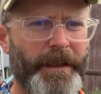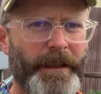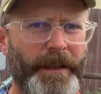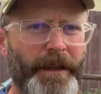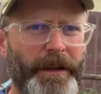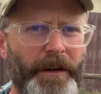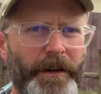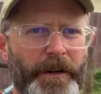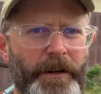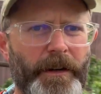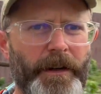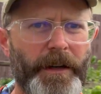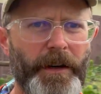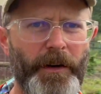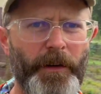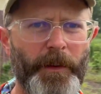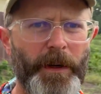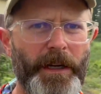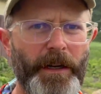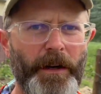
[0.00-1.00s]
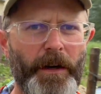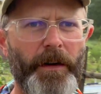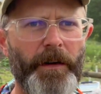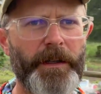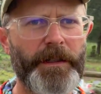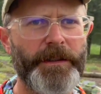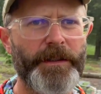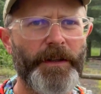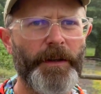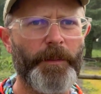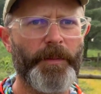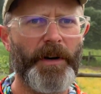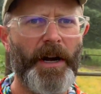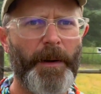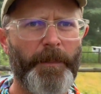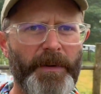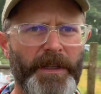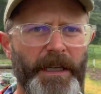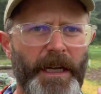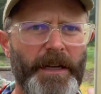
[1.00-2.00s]
here we go into the
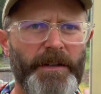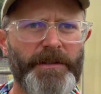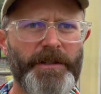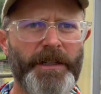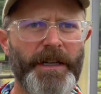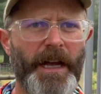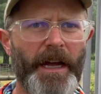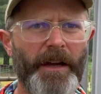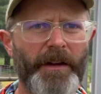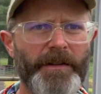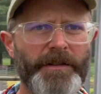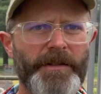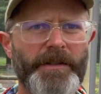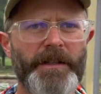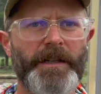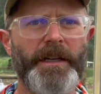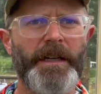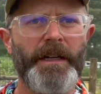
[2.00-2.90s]
propagation house.